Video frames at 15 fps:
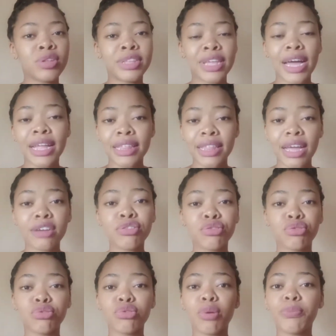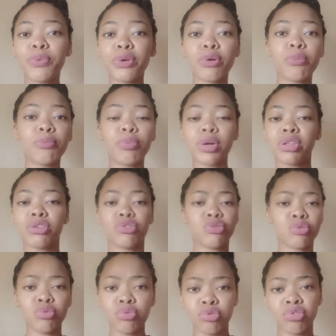The attack should not be on boarding
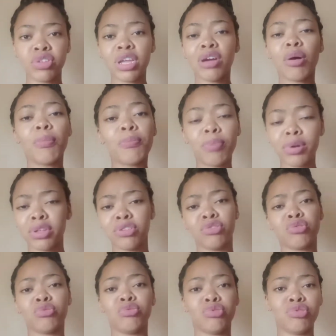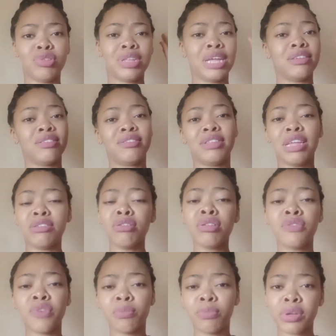schools. Say all boarding schools, there's no
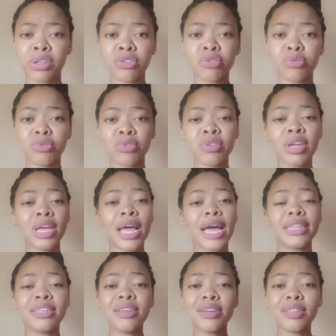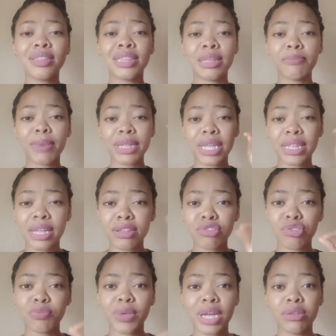need for boarding schools. I think the matter that
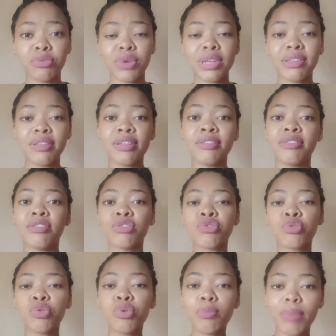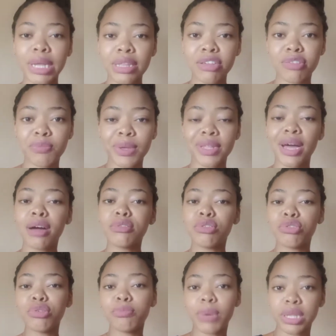needs to be addressed is the school management. How
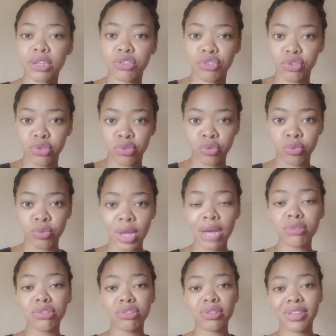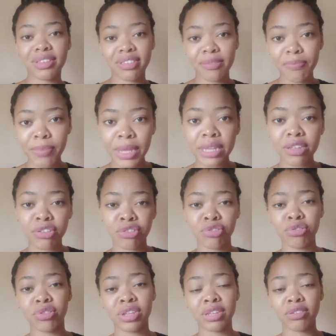do you manage your school? How do you discipline
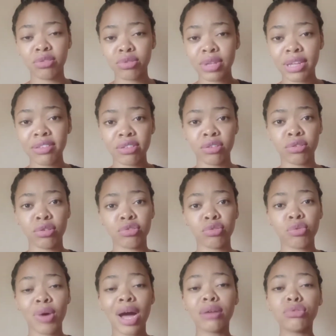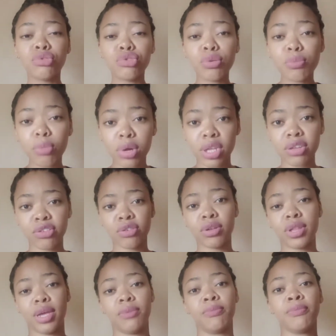the students in your school? How do you monitor
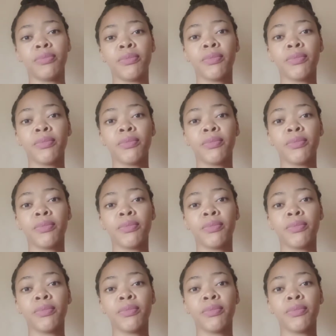them?